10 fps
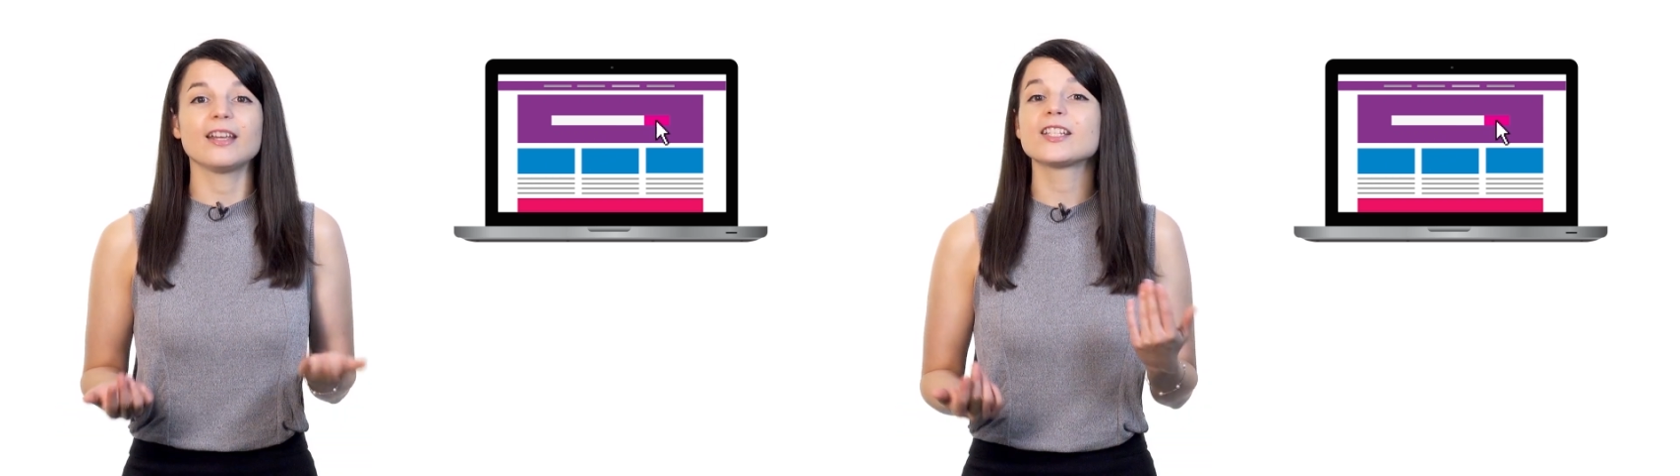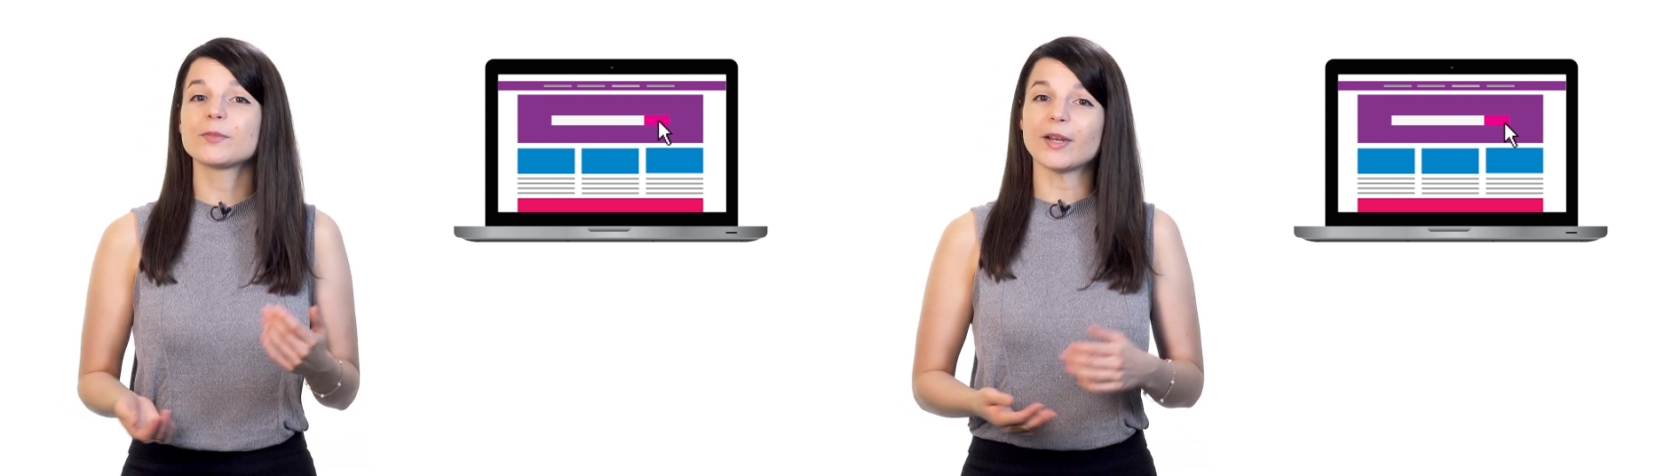
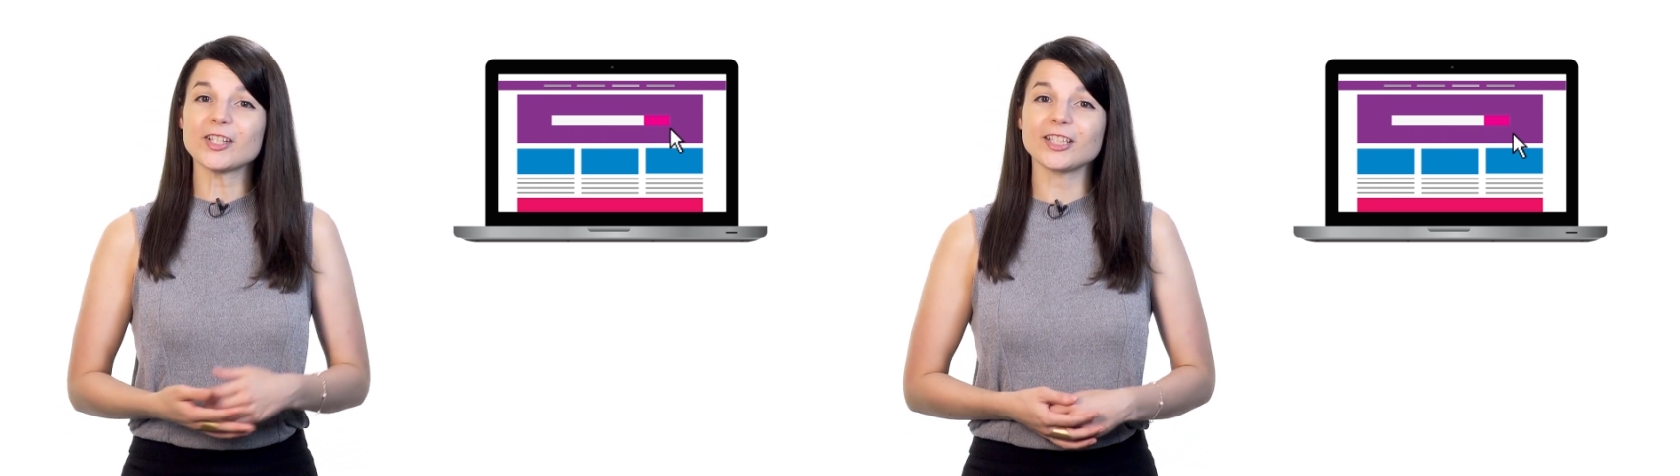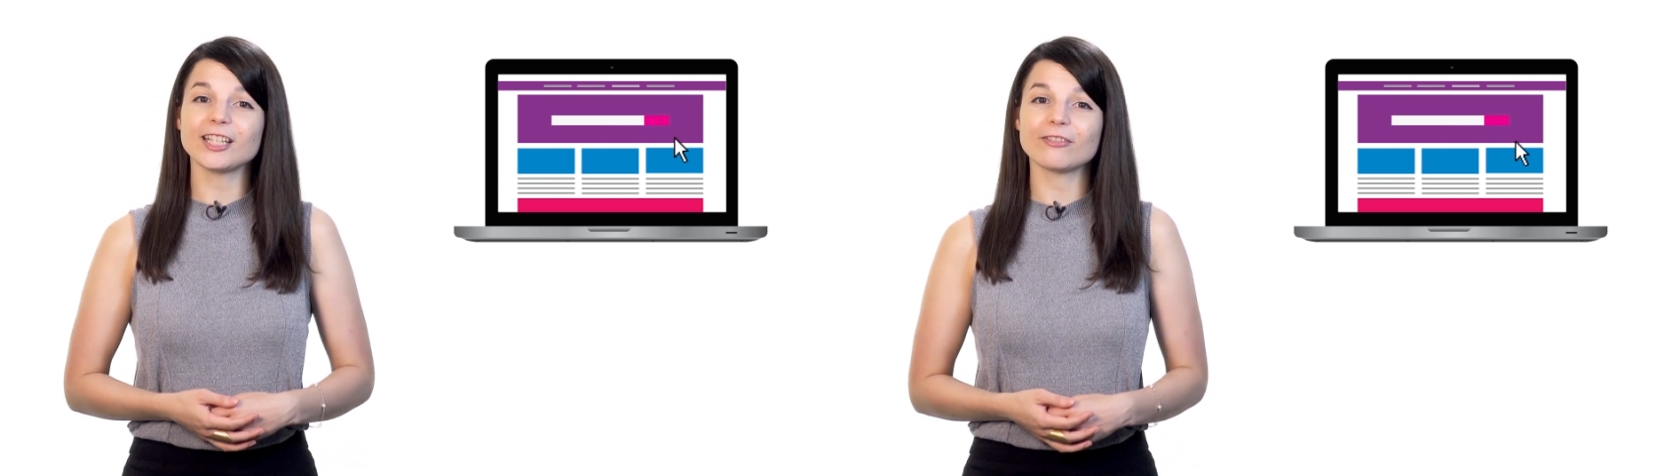
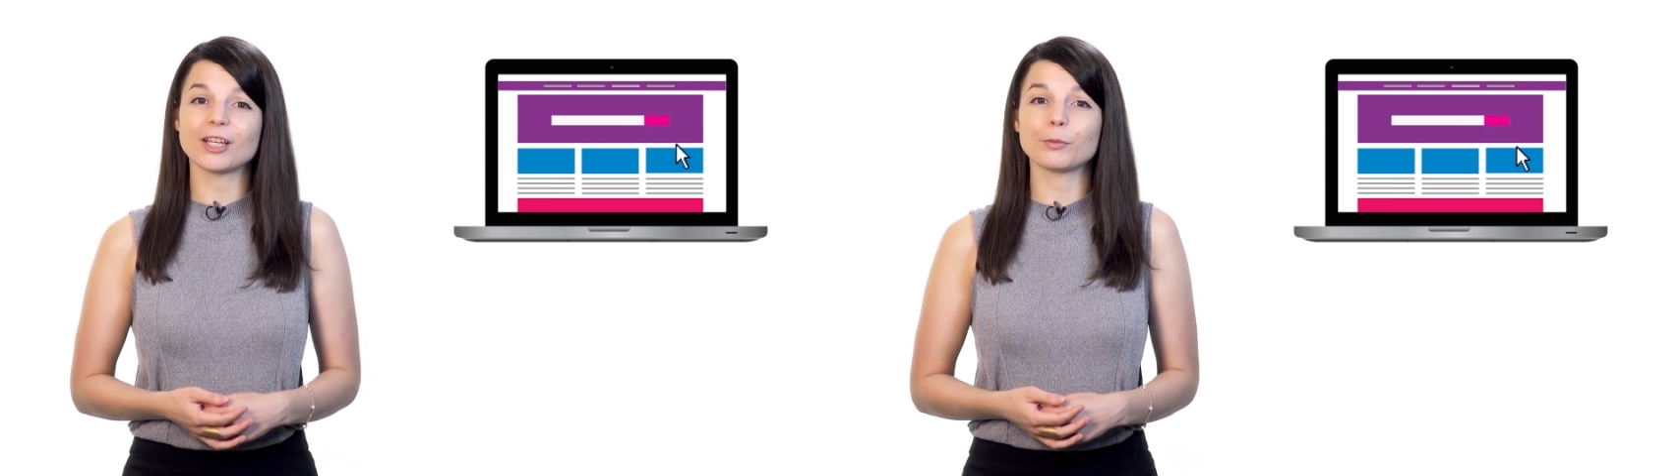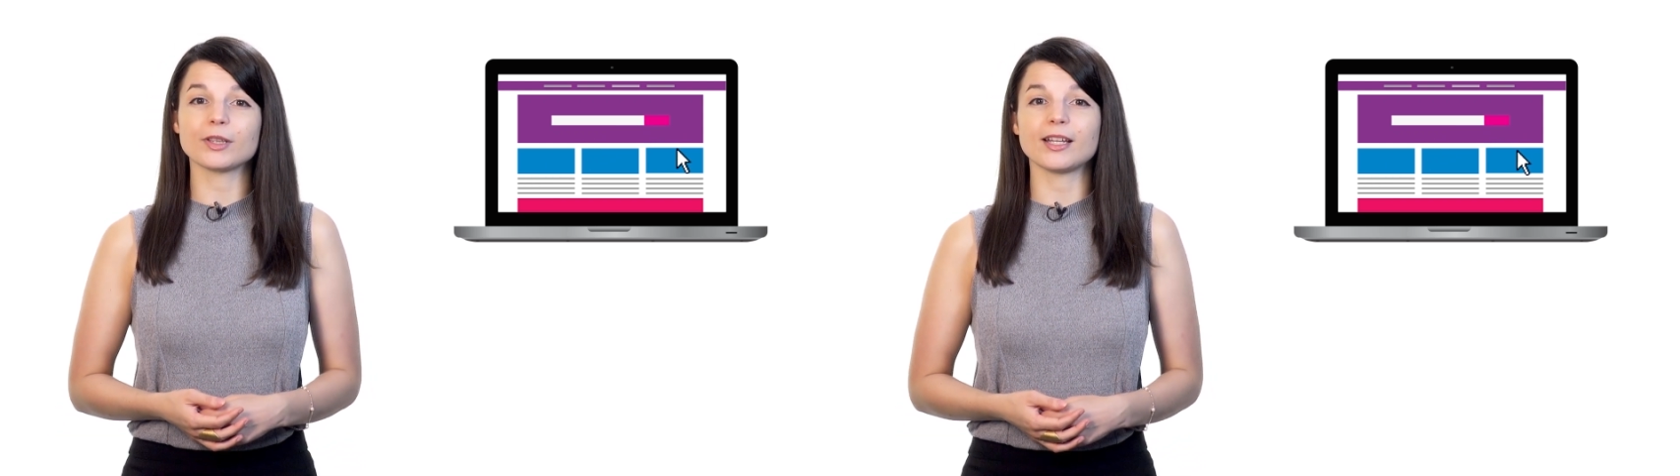especially if
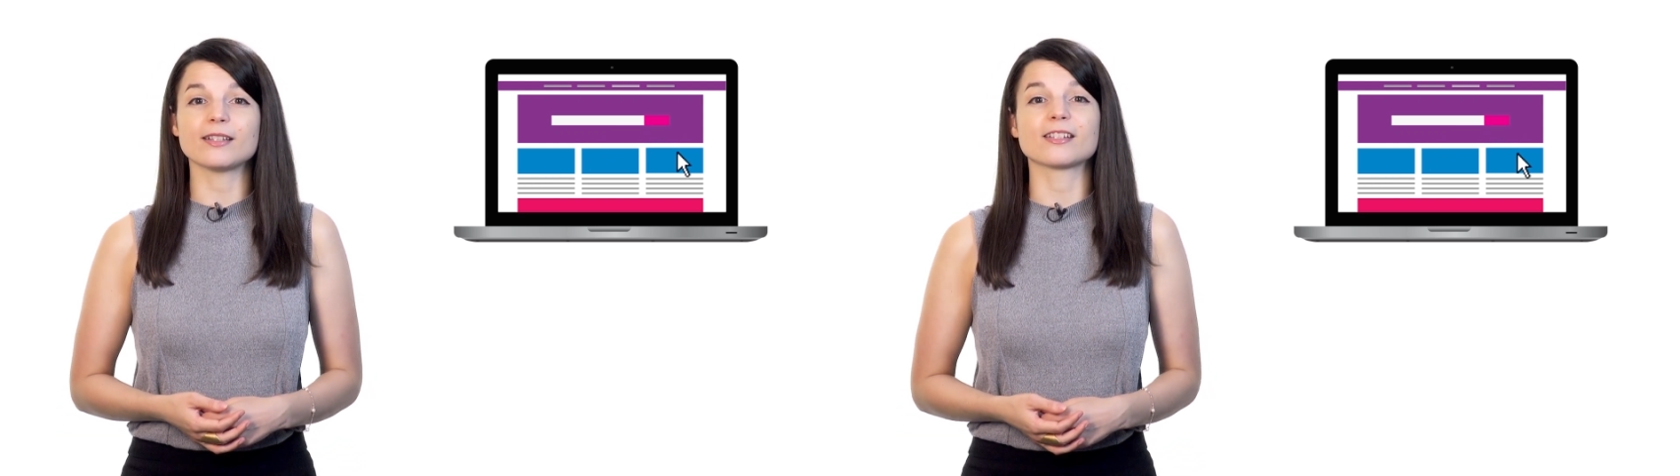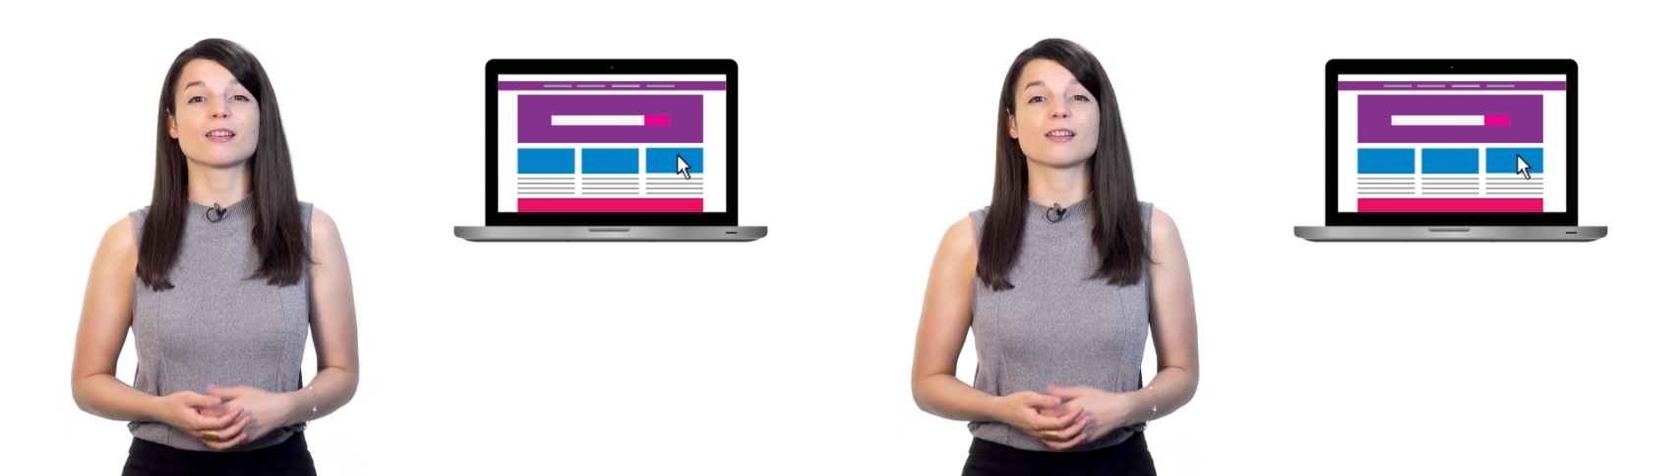they relate to